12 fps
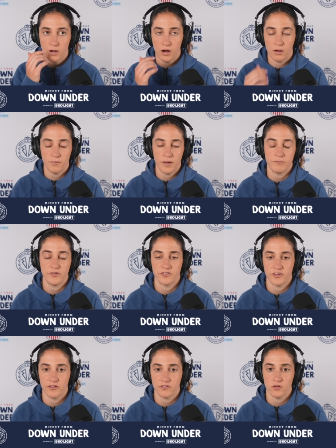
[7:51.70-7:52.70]
um,
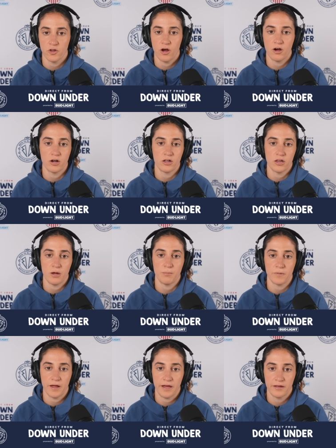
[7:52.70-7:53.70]
emphasized a lot on club
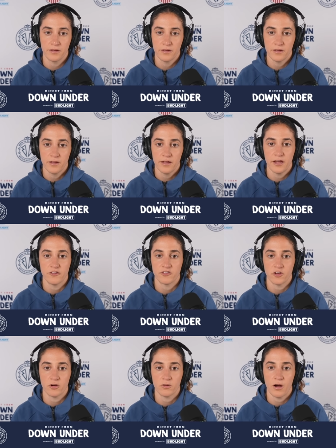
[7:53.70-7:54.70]
play. And
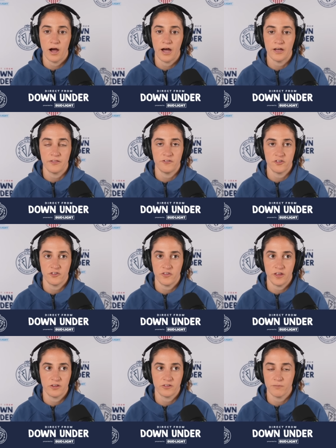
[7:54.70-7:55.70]
so I just
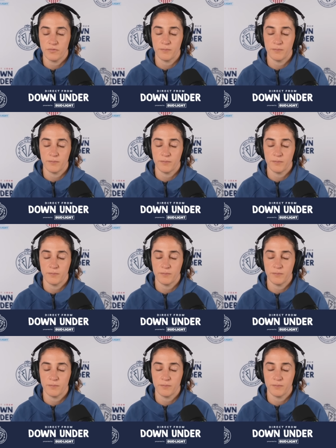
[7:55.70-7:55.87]
think something